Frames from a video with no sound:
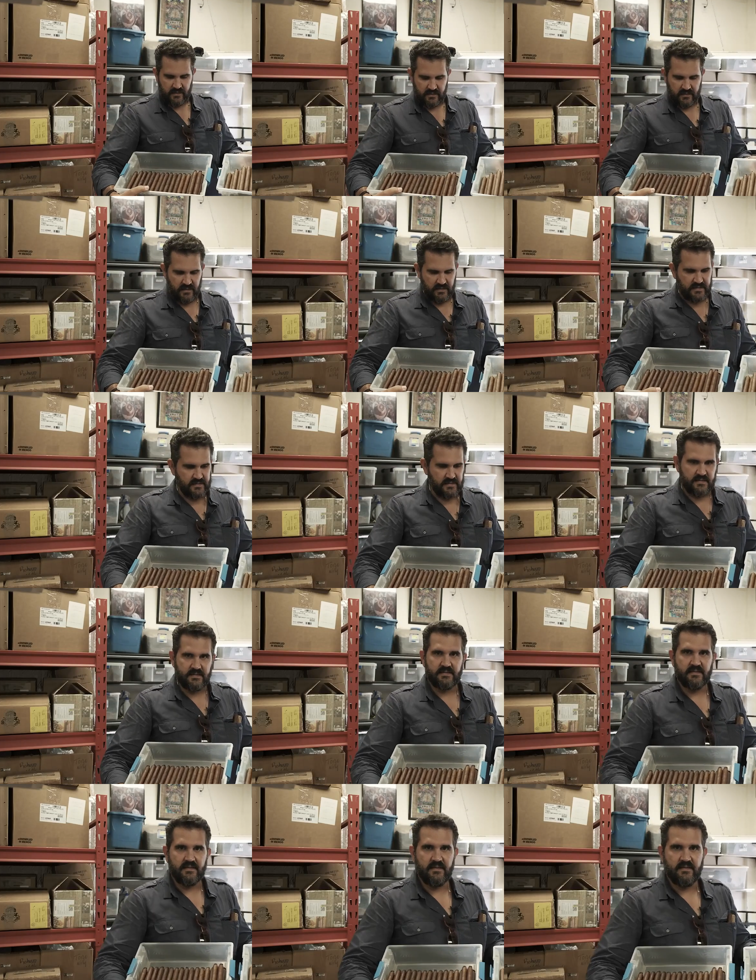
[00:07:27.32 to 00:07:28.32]

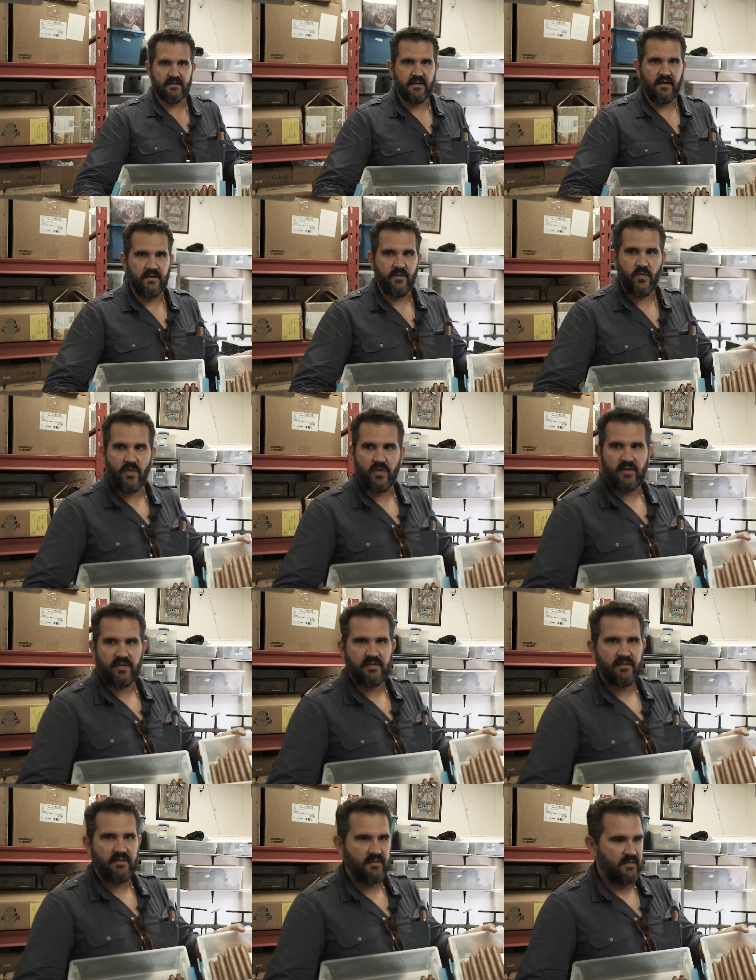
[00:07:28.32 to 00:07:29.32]
This is the kind of work
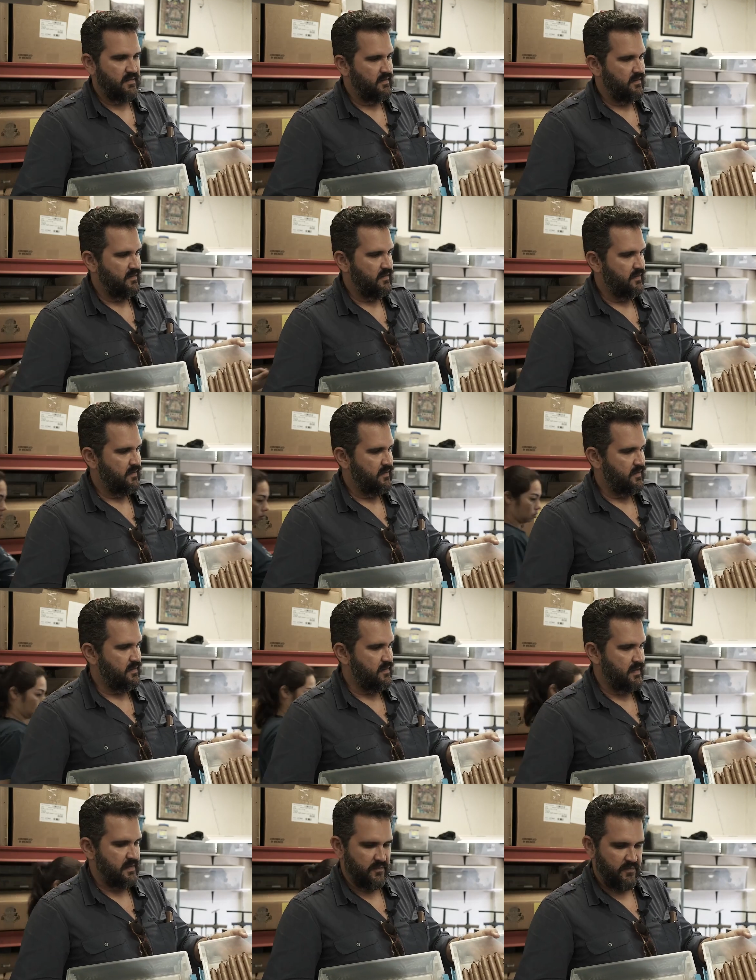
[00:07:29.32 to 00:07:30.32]

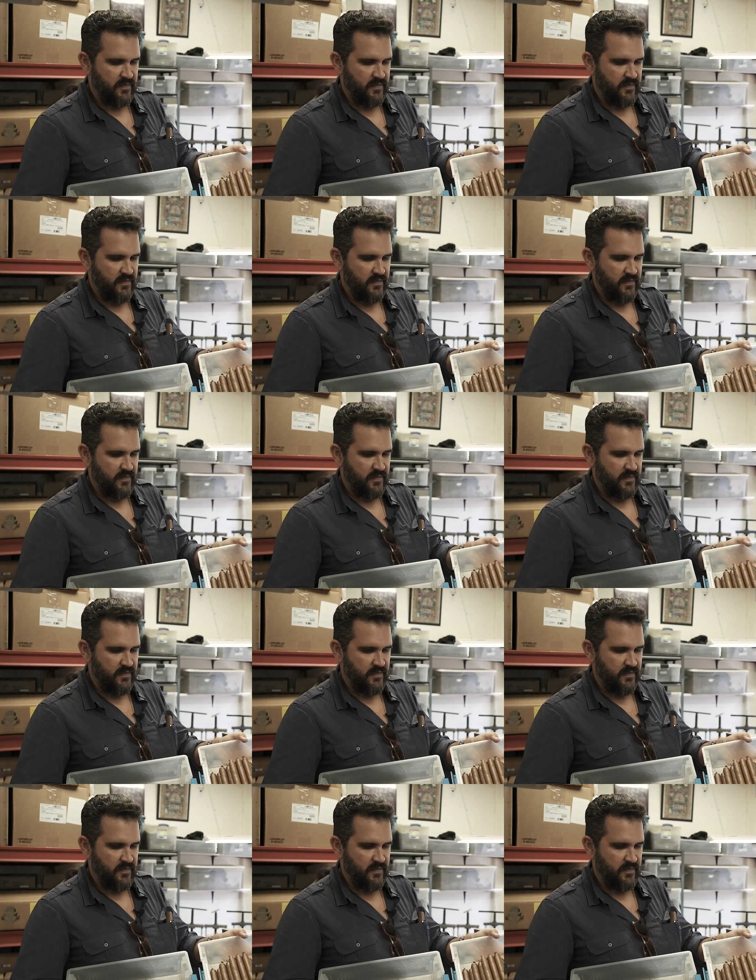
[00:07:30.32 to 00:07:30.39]
that the